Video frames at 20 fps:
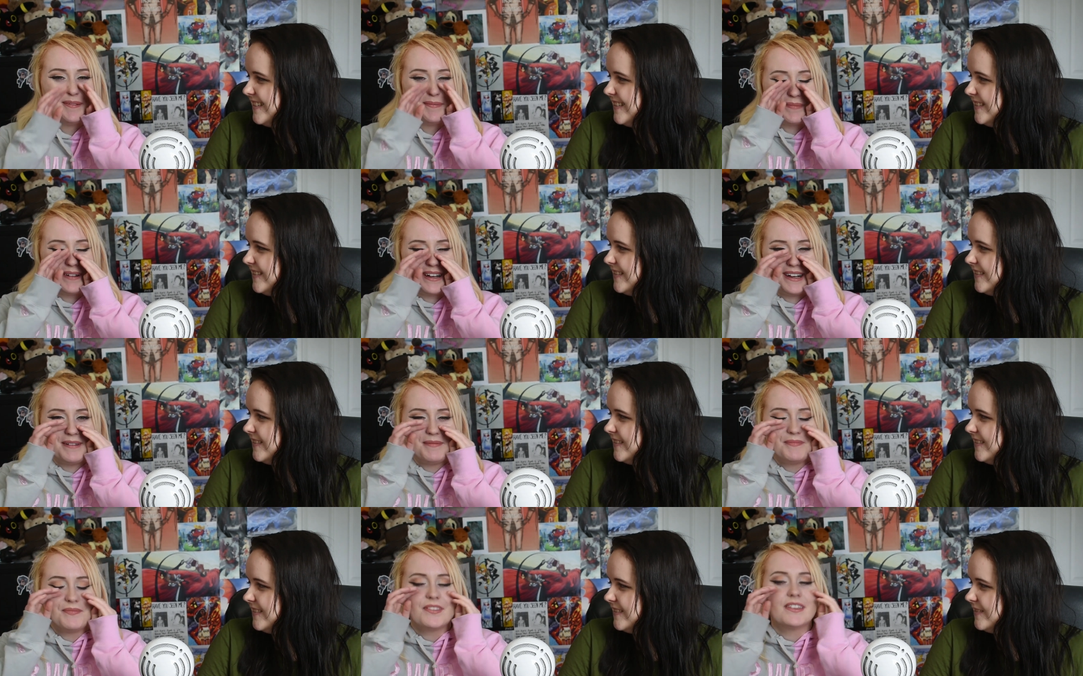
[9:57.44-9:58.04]

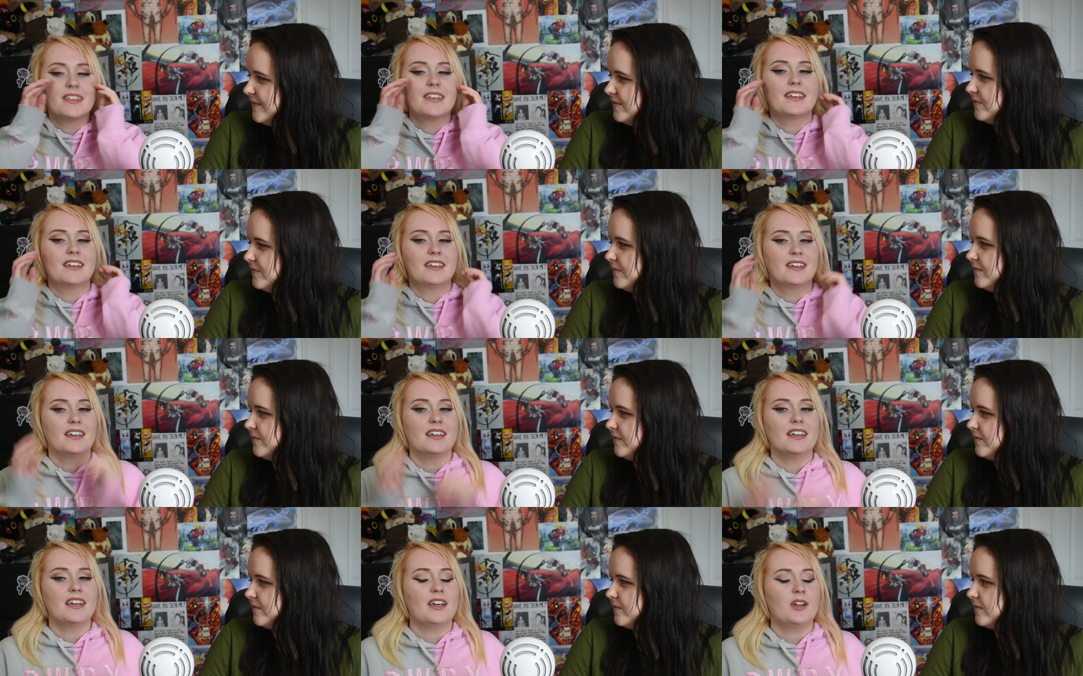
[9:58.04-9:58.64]
Speaker 1: but
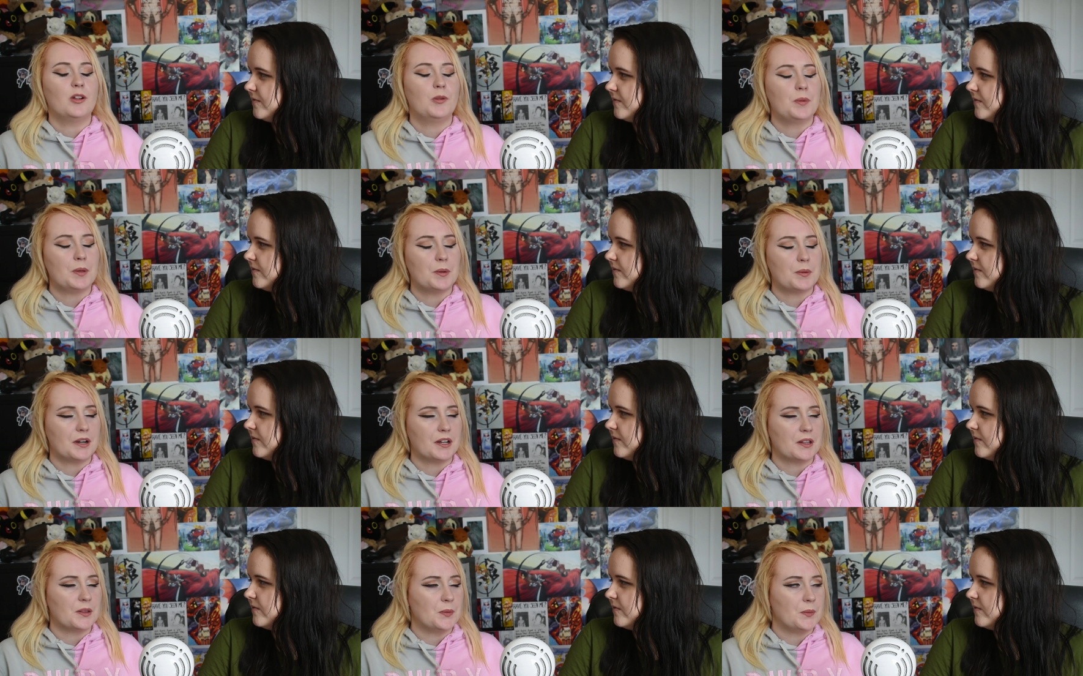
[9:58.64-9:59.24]
it'll be
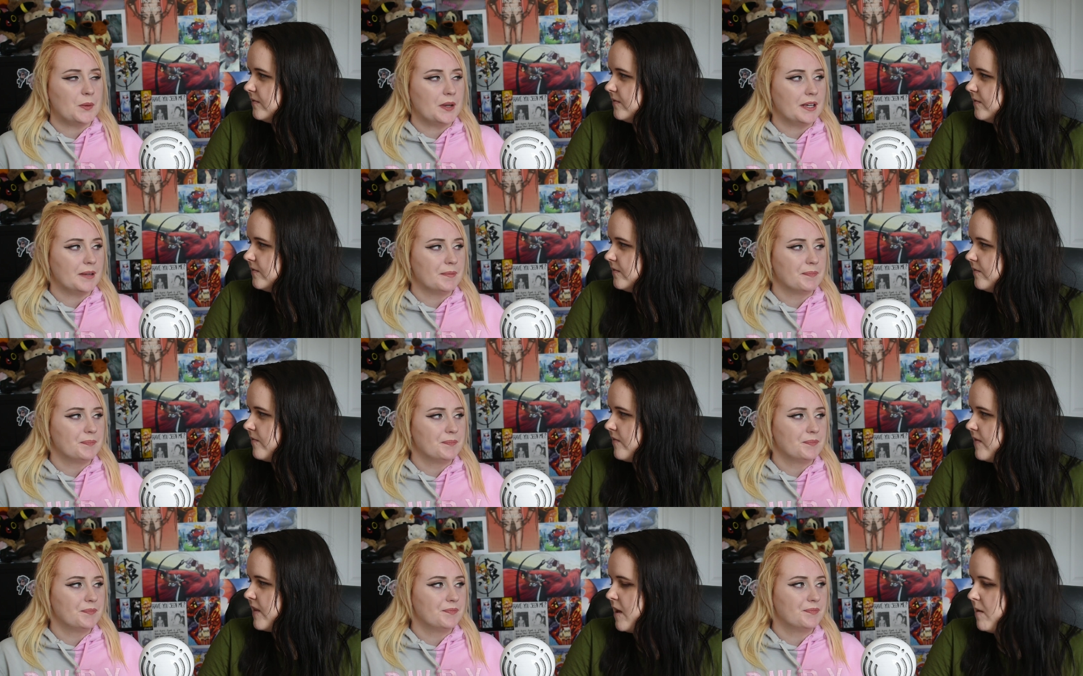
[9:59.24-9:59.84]
worth the wait.
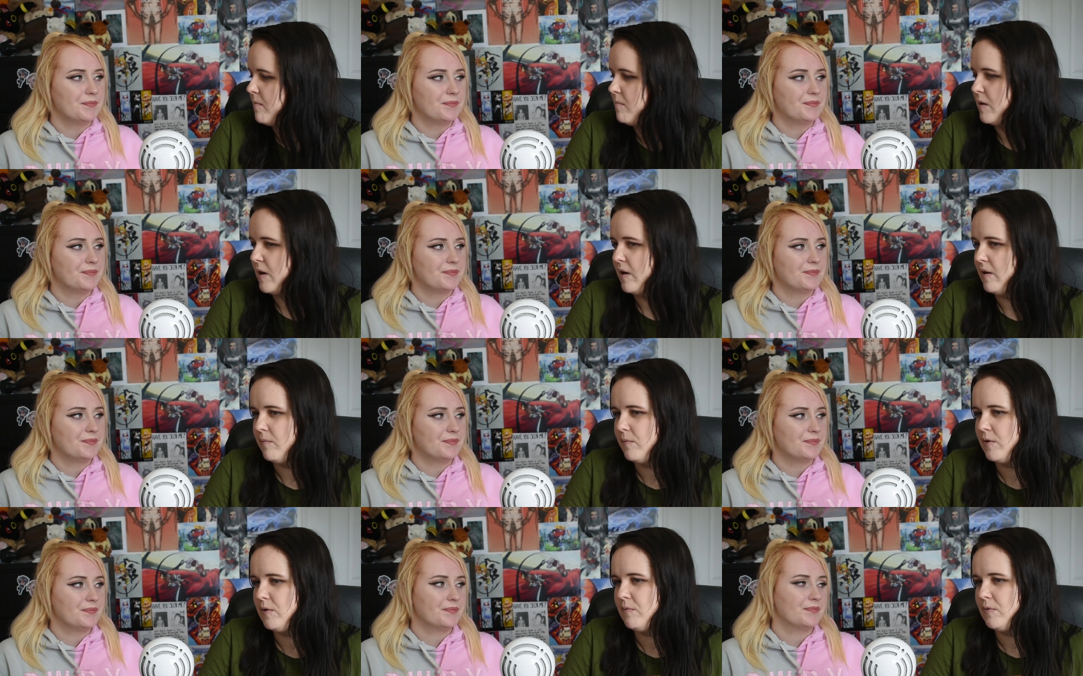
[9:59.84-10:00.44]

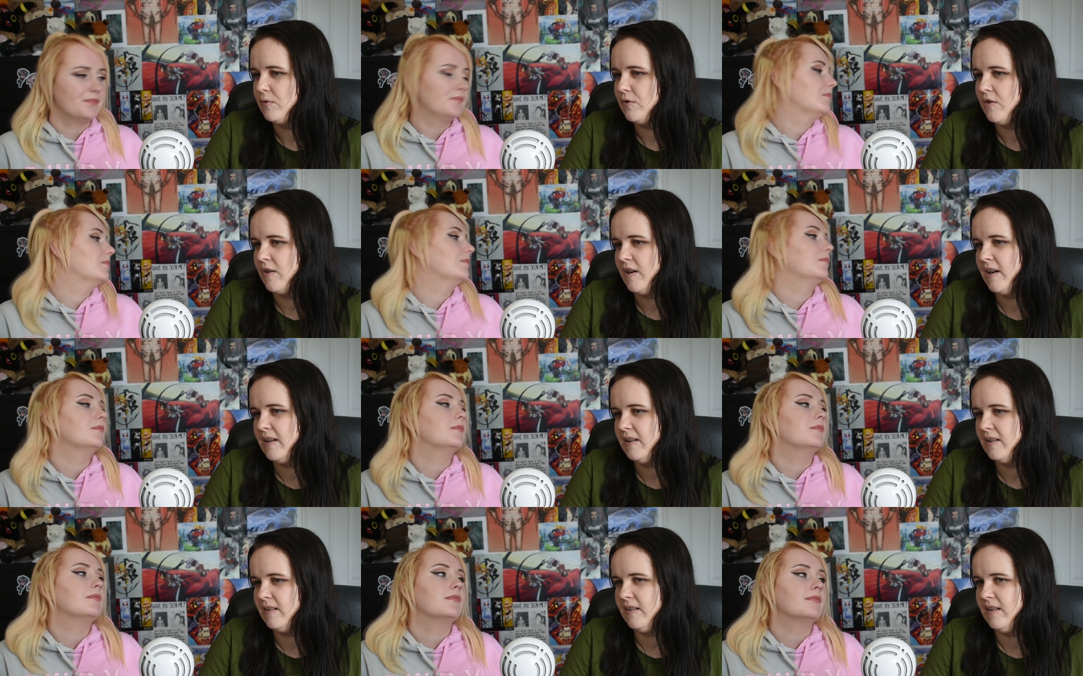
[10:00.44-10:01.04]
Speaker 2: But we will
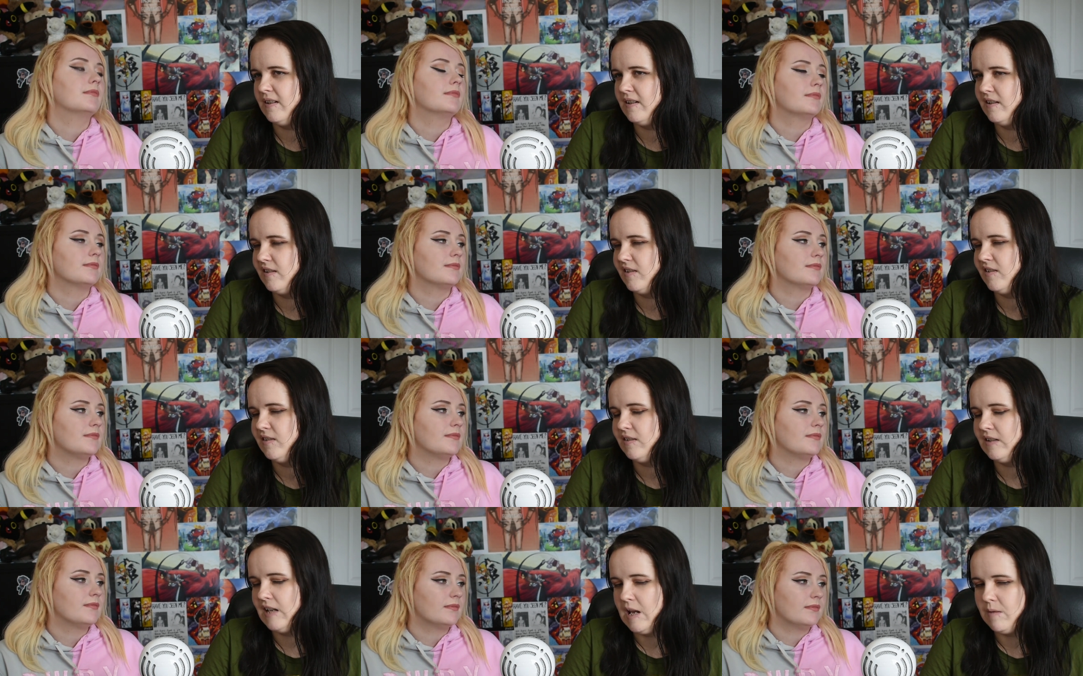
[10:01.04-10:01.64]
try and like
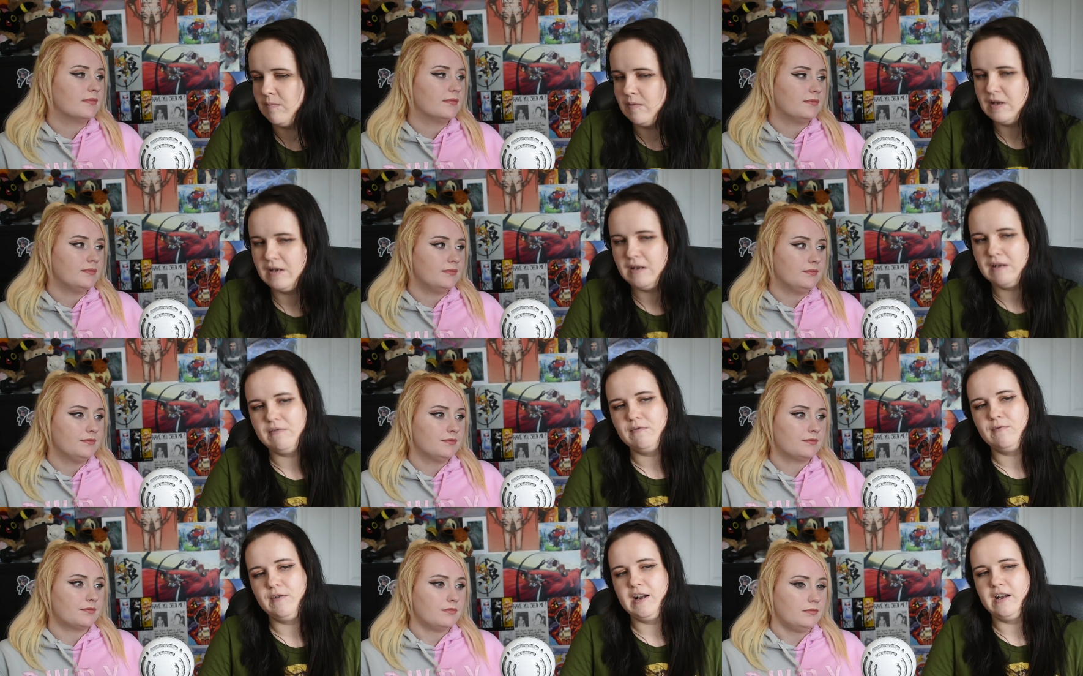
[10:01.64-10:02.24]

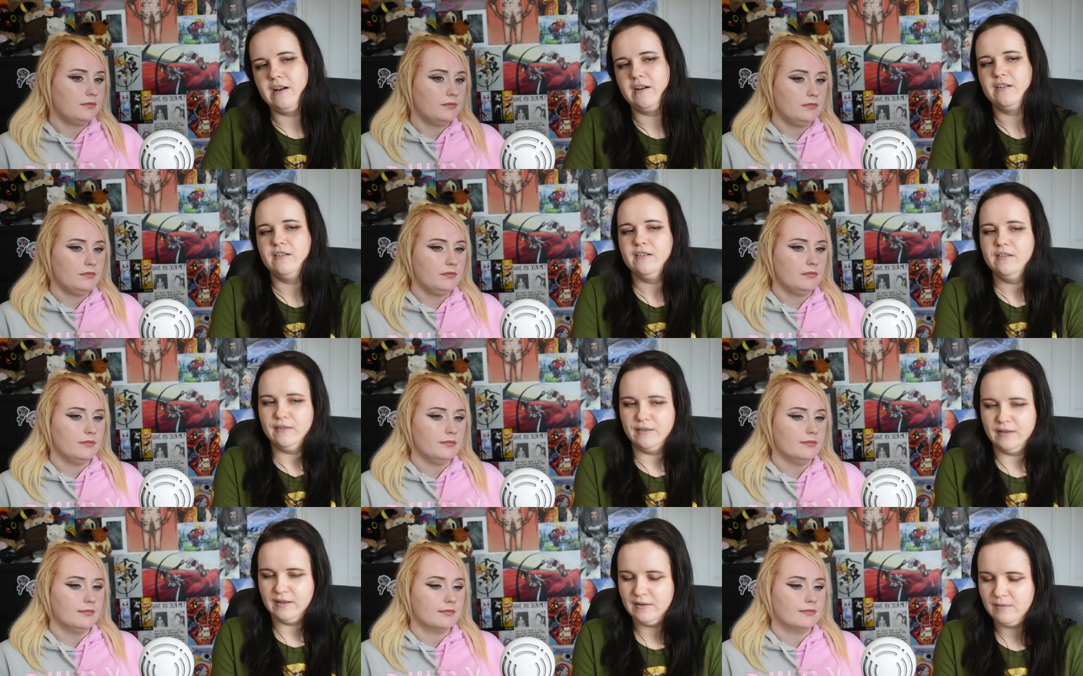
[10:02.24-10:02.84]
semi
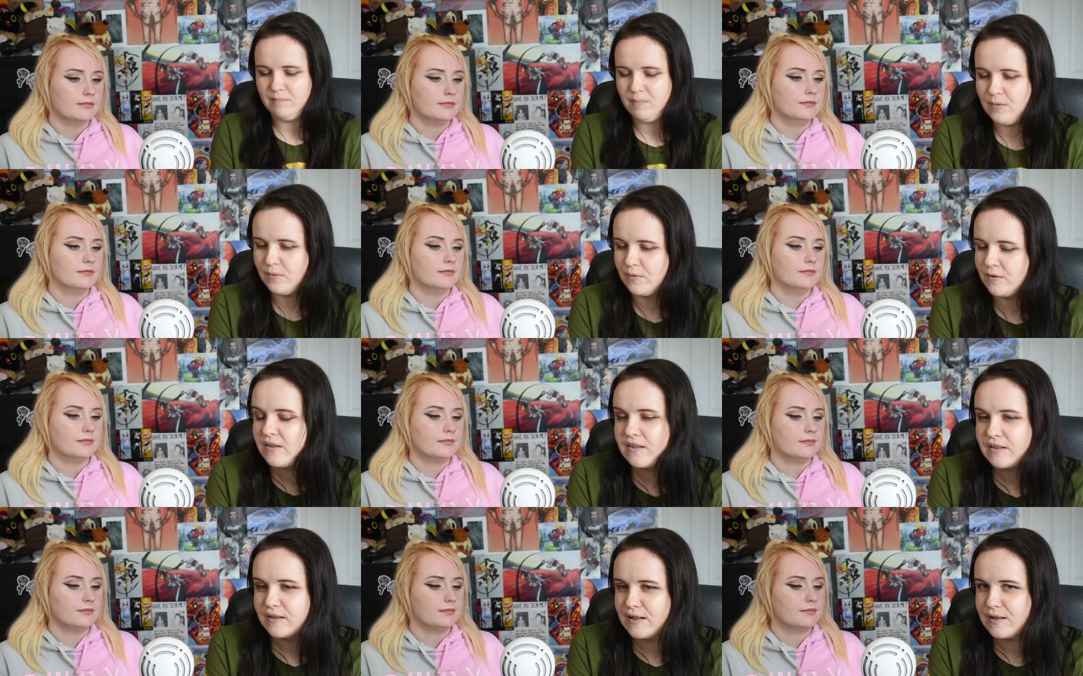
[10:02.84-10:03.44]
regularly
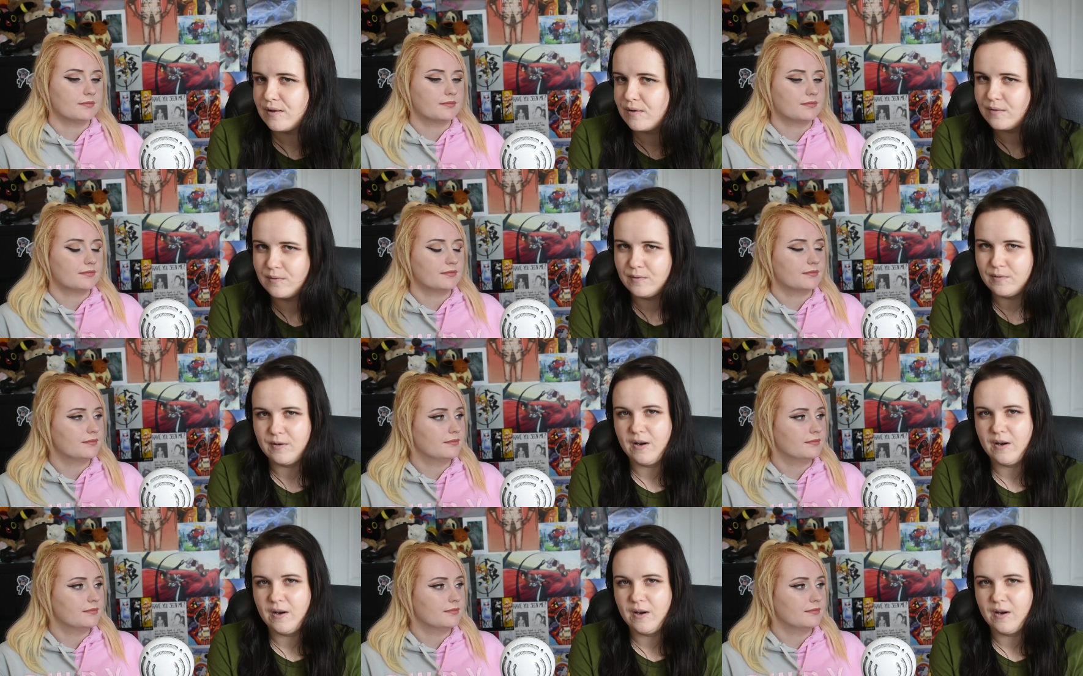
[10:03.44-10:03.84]
post like